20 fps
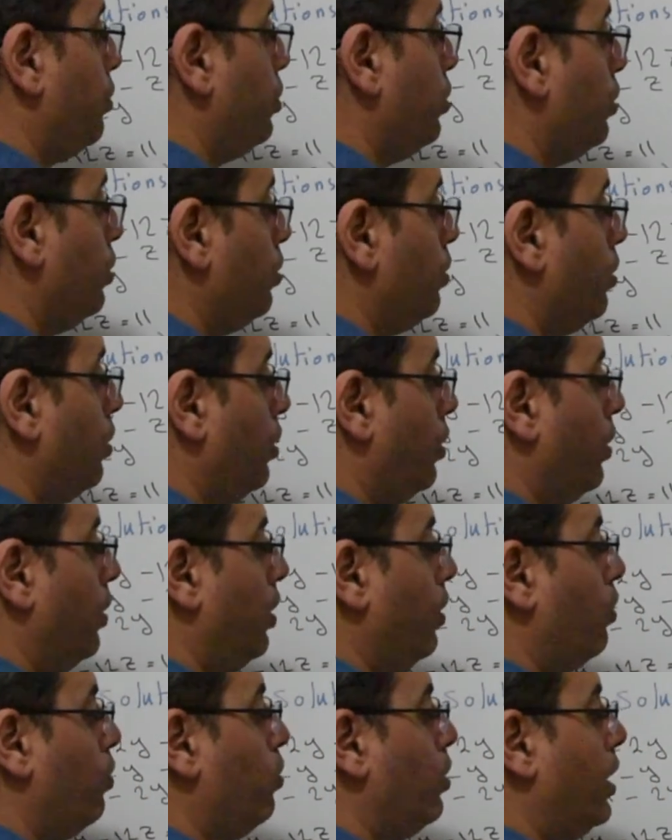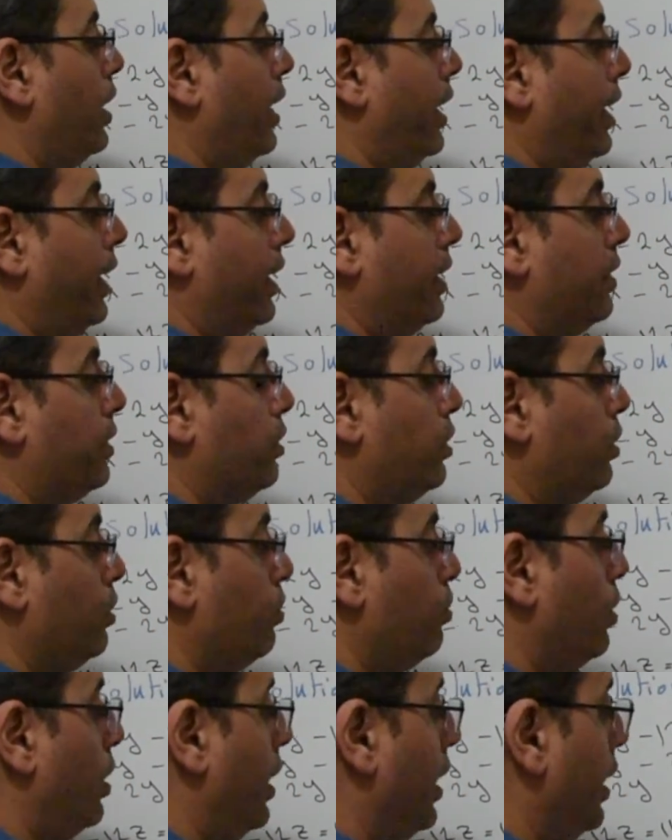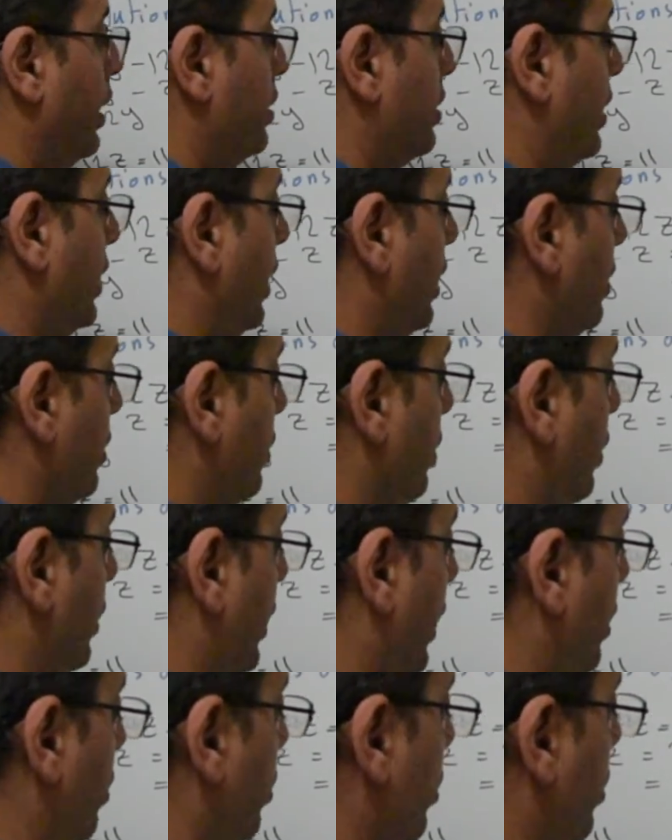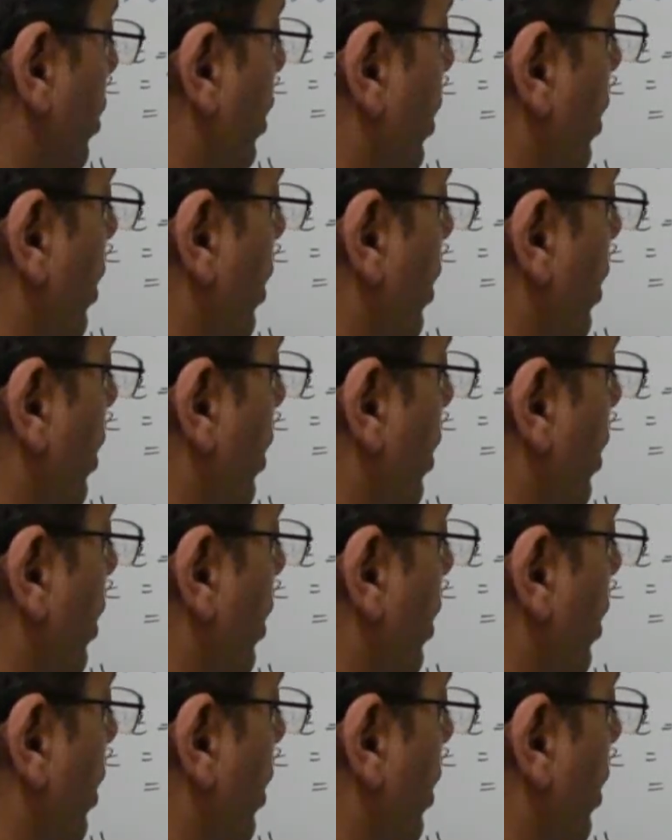2y and 2y is cancelled out.